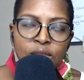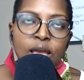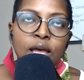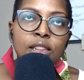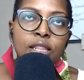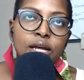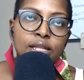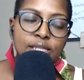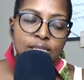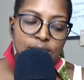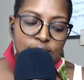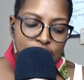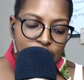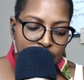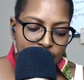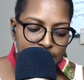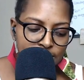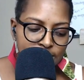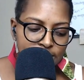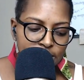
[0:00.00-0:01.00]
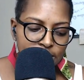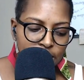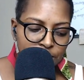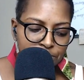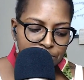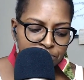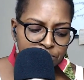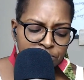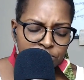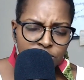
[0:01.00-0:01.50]
Now, the second
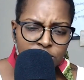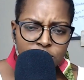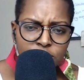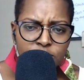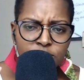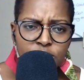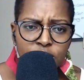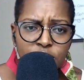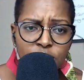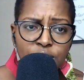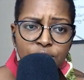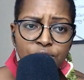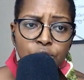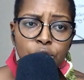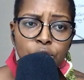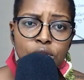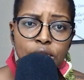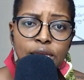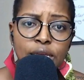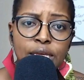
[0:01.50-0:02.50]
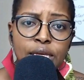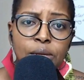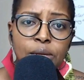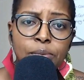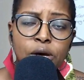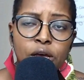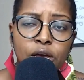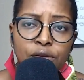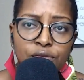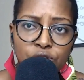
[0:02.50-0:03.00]
step, if
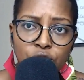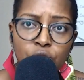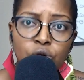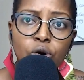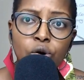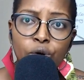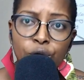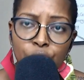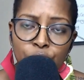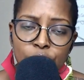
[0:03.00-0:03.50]
you go and